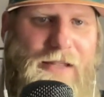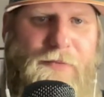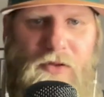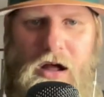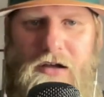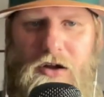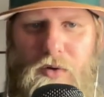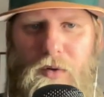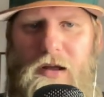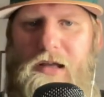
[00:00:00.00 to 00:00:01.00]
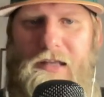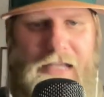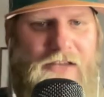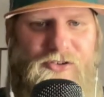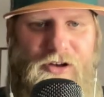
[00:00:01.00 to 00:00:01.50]
Polanco
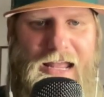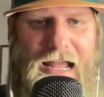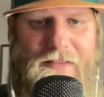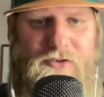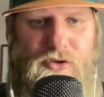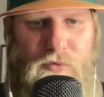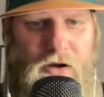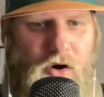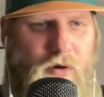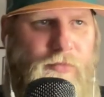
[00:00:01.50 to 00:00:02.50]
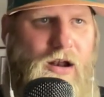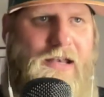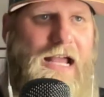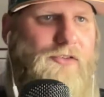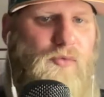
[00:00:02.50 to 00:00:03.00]
yesterday had the 2-run home run
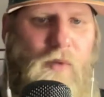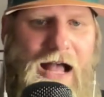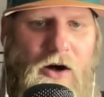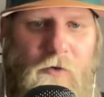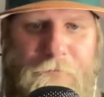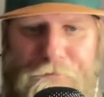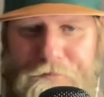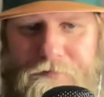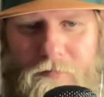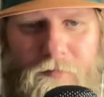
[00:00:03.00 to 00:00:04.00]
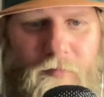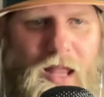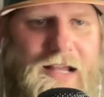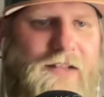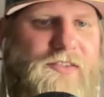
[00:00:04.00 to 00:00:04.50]
as well
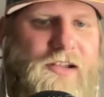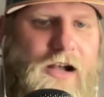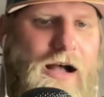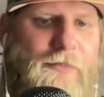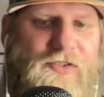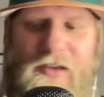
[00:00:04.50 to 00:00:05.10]
against the Cubs